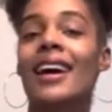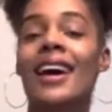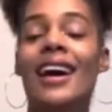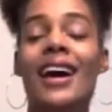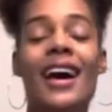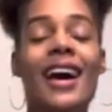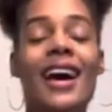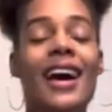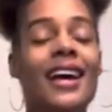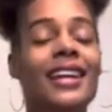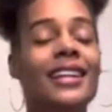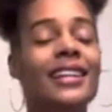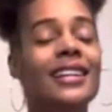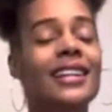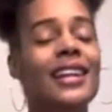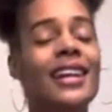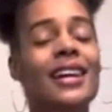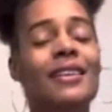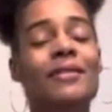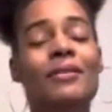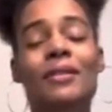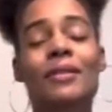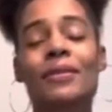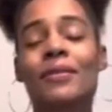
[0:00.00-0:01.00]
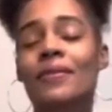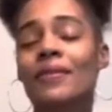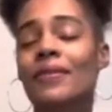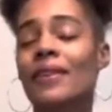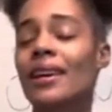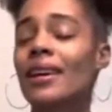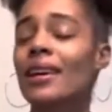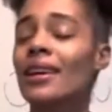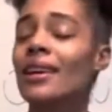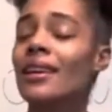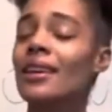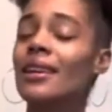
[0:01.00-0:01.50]
I never
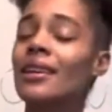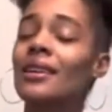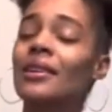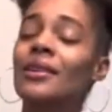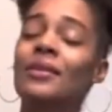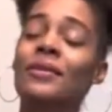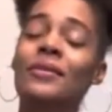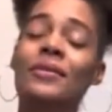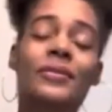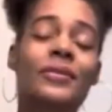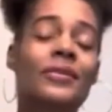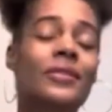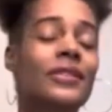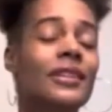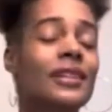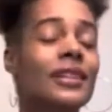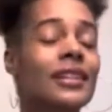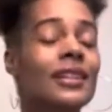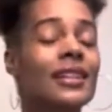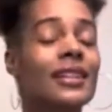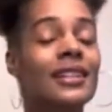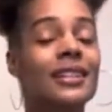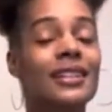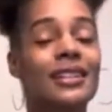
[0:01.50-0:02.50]
felt free